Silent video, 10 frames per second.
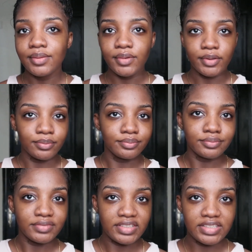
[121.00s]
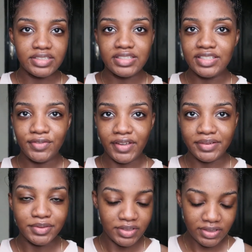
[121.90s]
Well, this is fine.
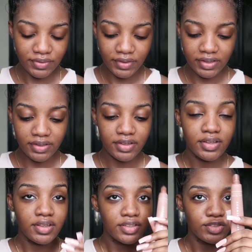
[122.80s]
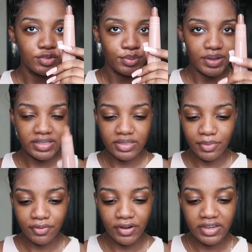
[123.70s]
So my
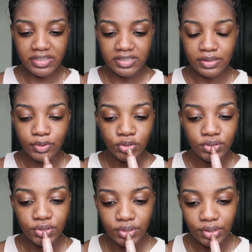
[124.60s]
Summer Fridays lip gloss.